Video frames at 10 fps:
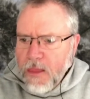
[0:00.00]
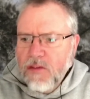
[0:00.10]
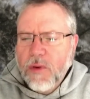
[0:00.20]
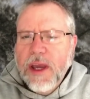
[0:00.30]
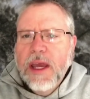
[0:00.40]

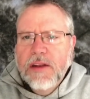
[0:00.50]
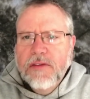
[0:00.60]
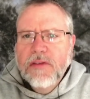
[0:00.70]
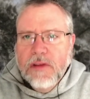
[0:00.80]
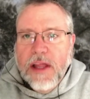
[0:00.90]
So I had
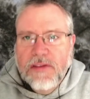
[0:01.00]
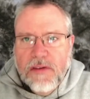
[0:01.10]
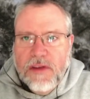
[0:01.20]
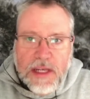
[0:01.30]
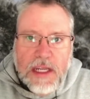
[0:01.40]

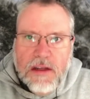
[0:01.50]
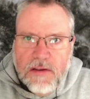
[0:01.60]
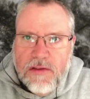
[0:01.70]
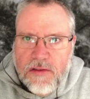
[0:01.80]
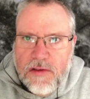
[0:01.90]
lenses I needed
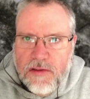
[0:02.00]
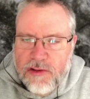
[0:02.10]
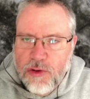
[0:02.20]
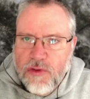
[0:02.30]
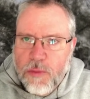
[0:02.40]
to
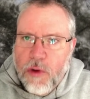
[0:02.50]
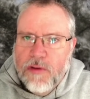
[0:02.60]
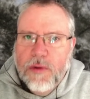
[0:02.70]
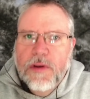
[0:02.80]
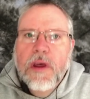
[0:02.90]
shoot
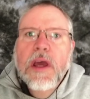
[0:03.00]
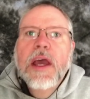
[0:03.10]
sports with.